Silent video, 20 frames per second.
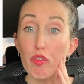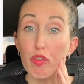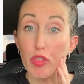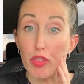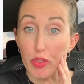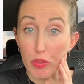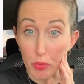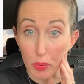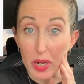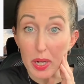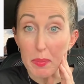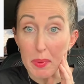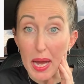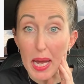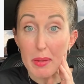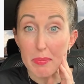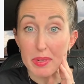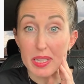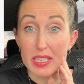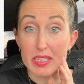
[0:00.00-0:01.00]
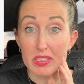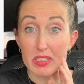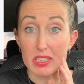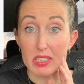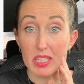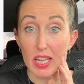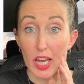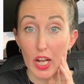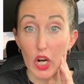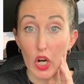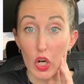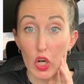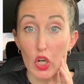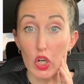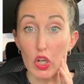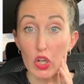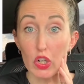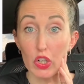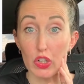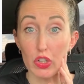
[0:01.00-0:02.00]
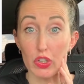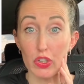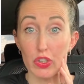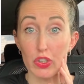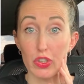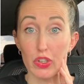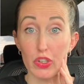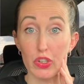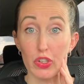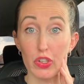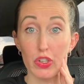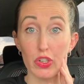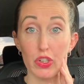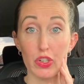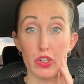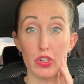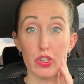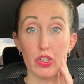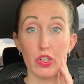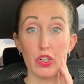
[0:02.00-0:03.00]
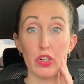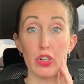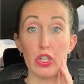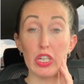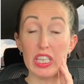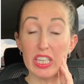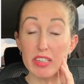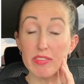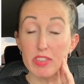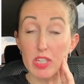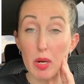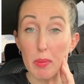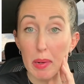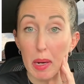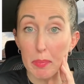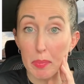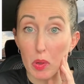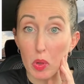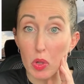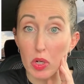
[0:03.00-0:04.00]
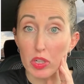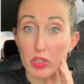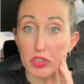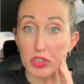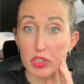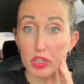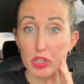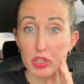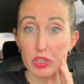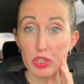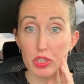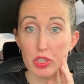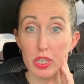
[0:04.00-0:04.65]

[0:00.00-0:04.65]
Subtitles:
3 babies and her lived on my porch